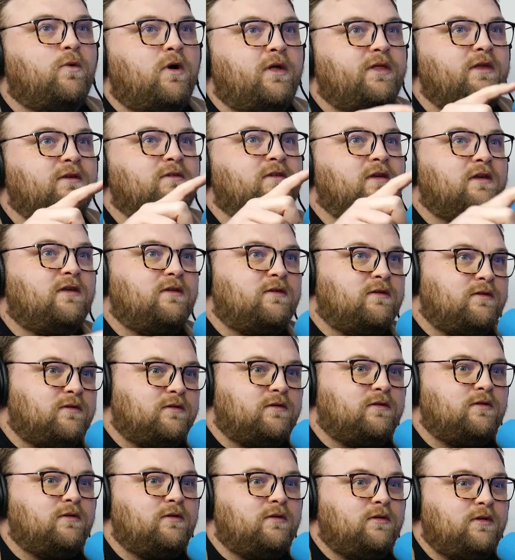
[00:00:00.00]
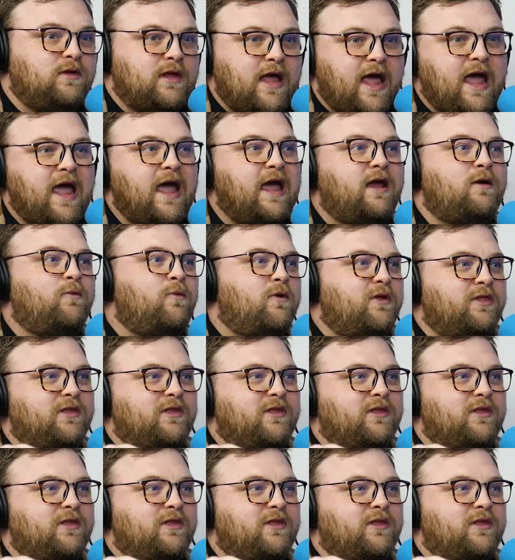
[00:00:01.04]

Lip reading: One that says Nan,